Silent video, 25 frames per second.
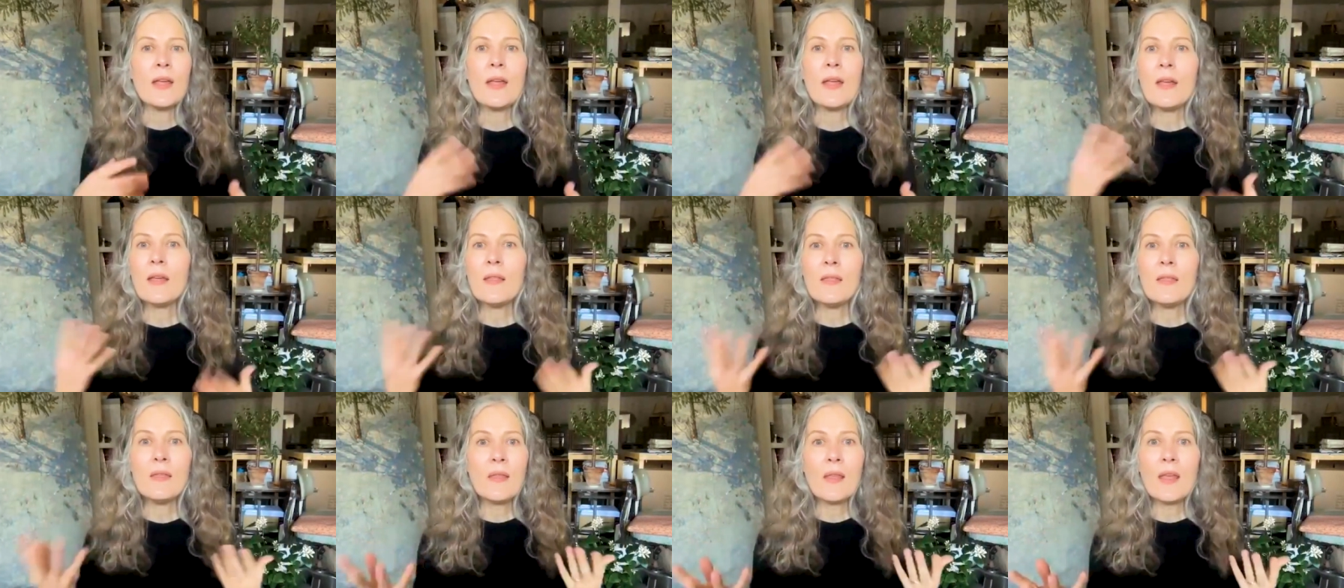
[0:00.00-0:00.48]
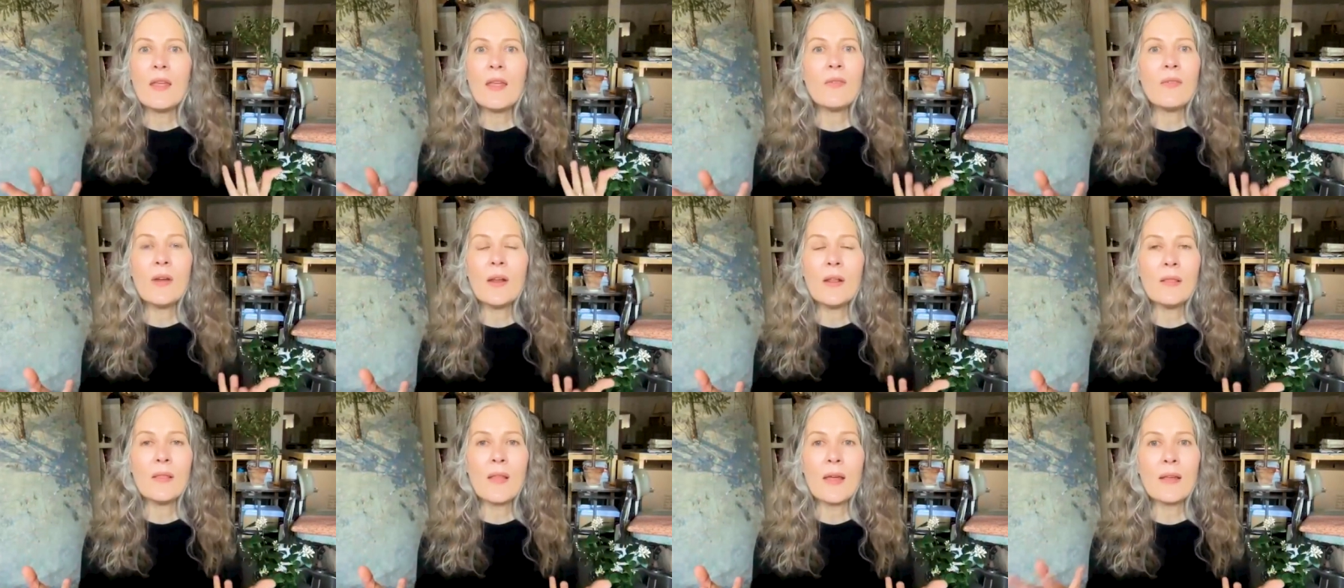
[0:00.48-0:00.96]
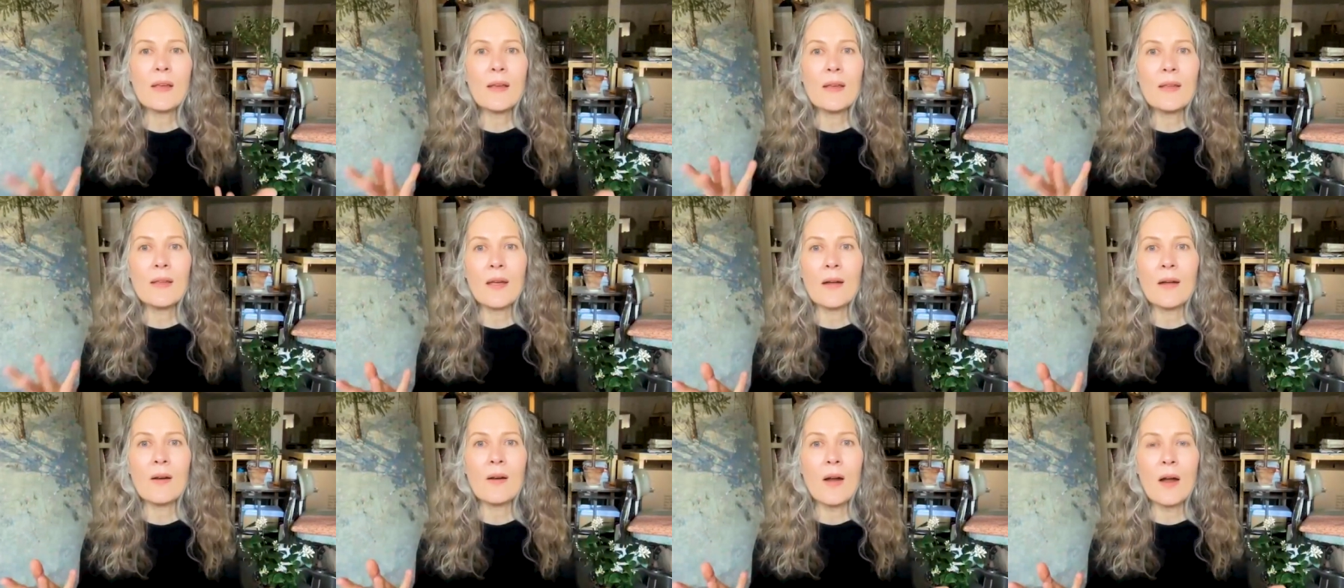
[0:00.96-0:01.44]
in even in like a
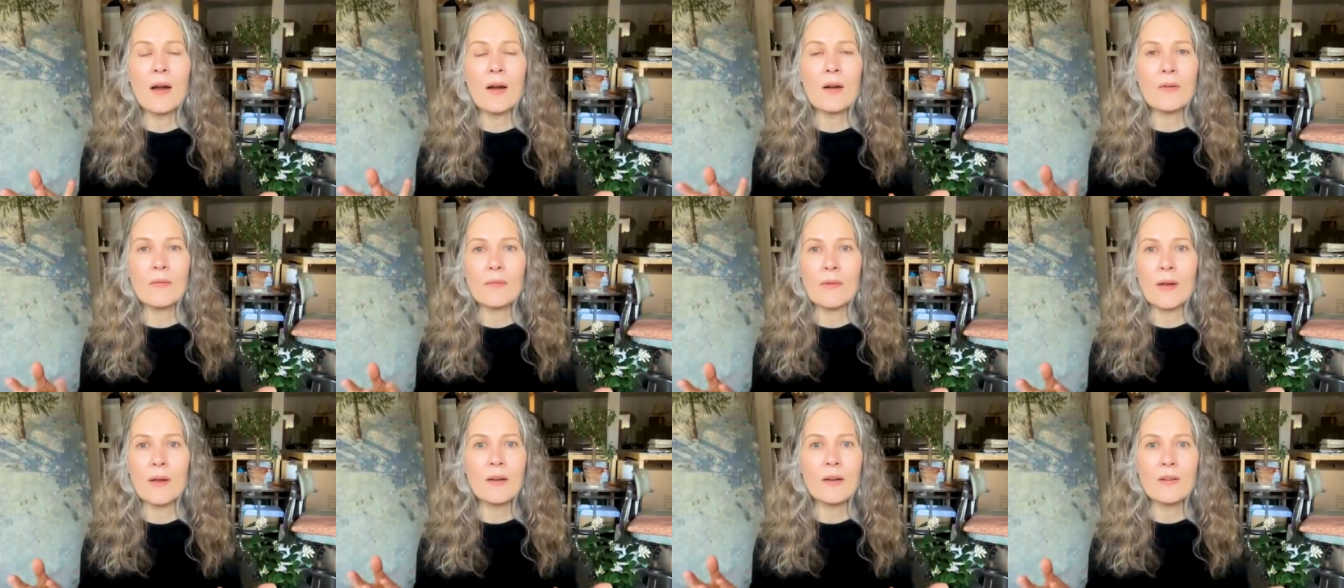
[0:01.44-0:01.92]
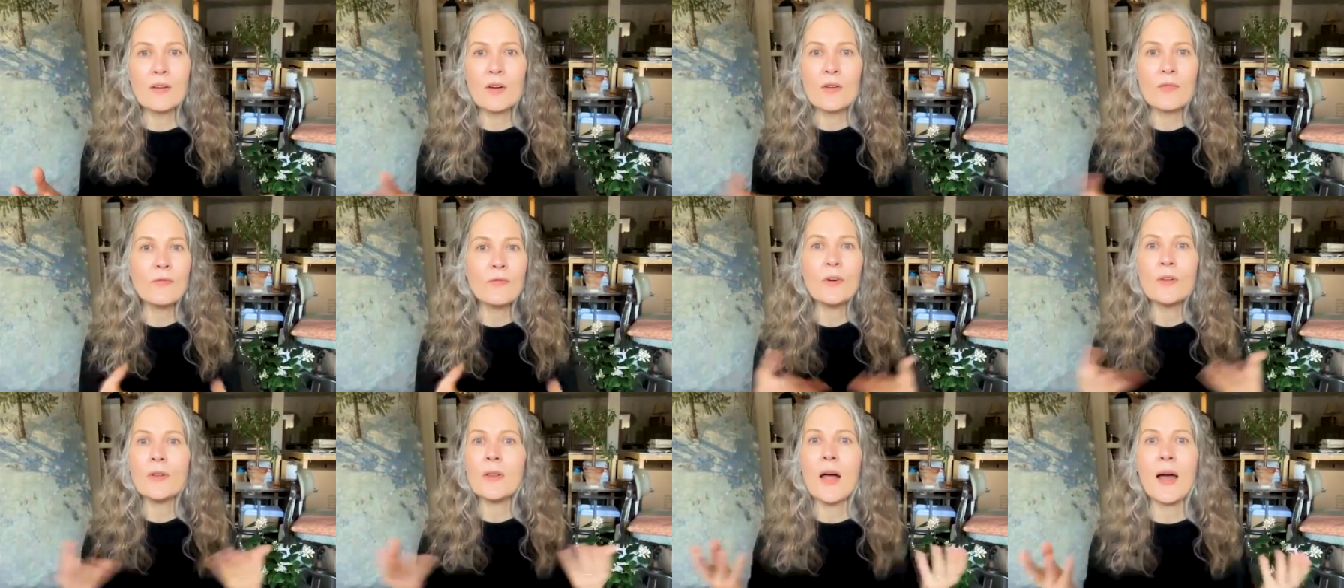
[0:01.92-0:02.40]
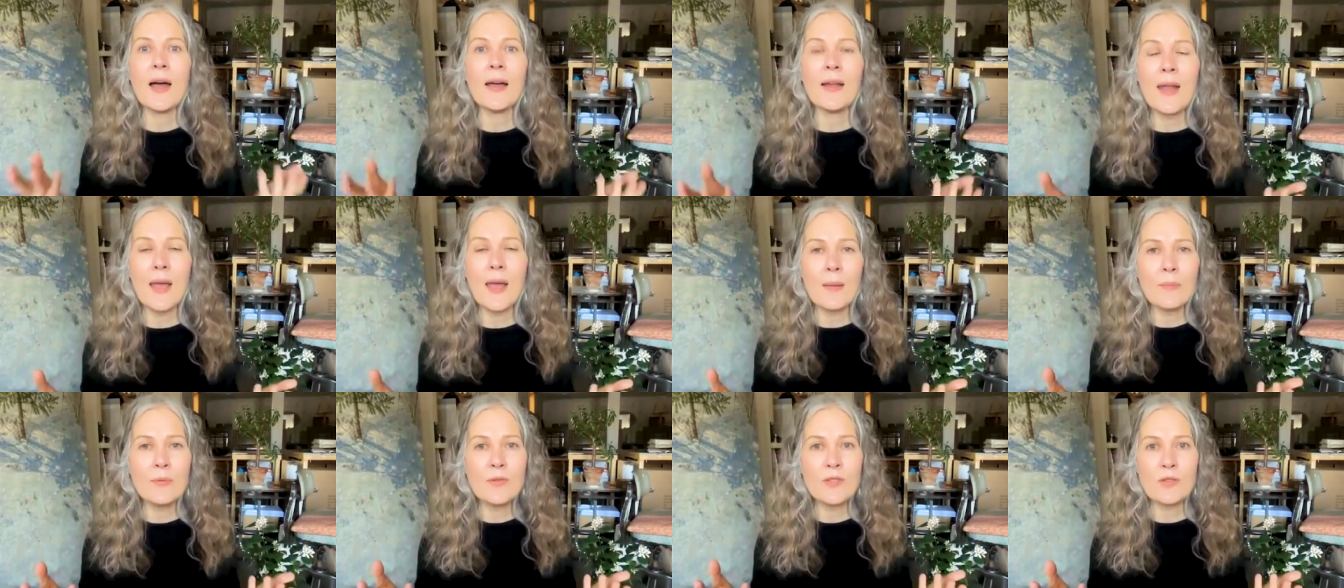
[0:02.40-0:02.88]
gerhard richter full on
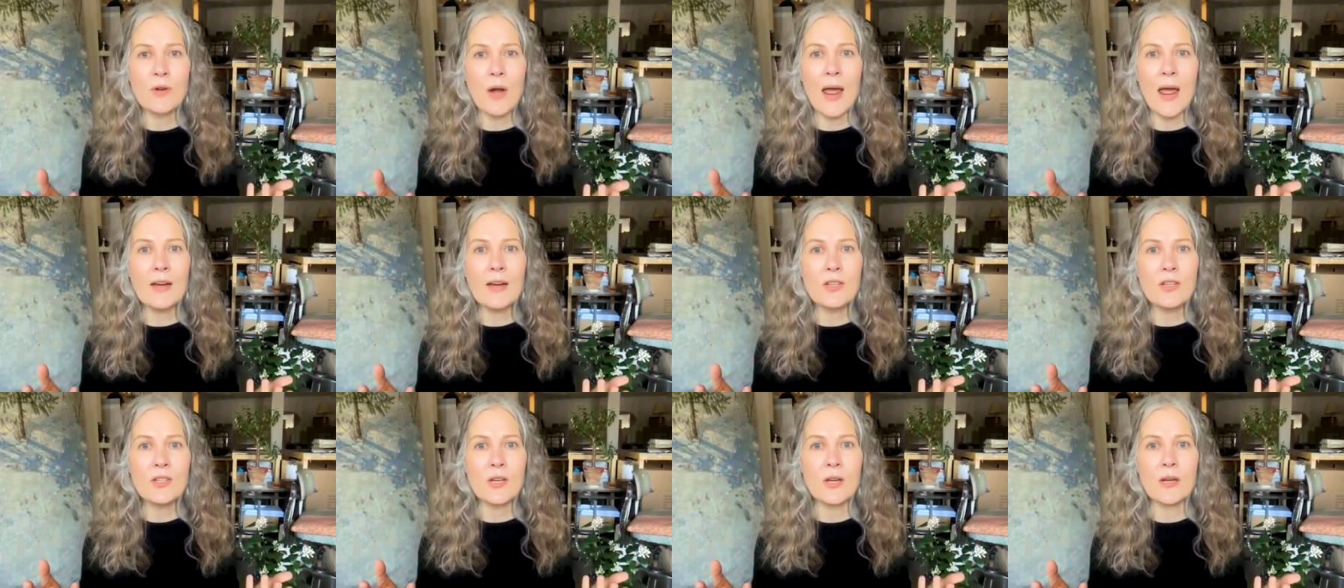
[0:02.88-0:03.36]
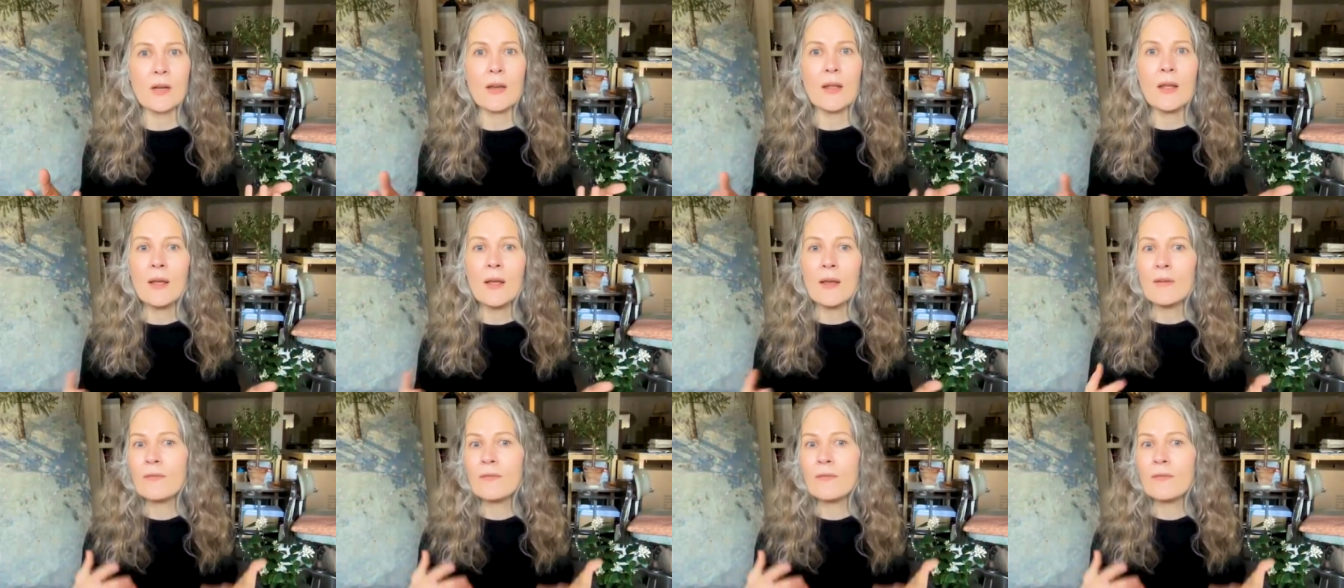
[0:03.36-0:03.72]
abstraction